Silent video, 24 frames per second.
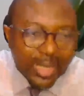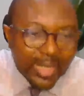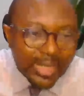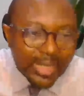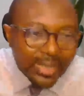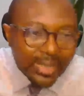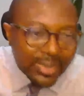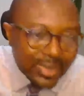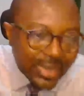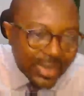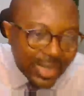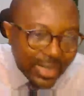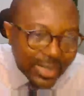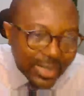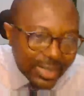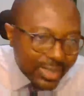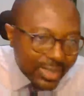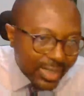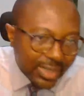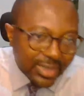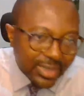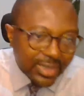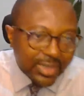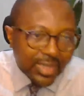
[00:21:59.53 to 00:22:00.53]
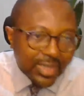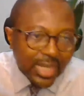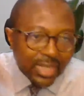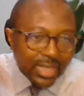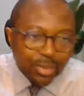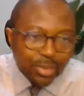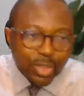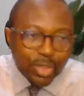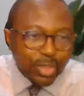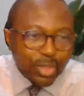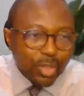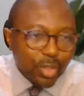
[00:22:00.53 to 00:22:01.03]
intelligence.
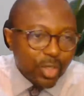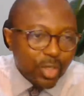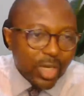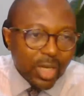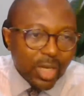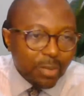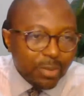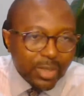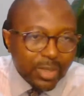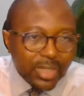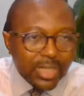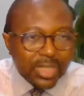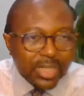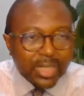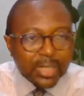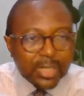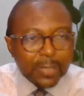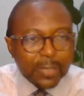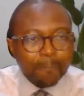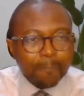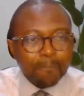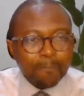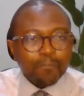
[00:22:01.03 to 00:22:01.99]
That's what's going to help a leader.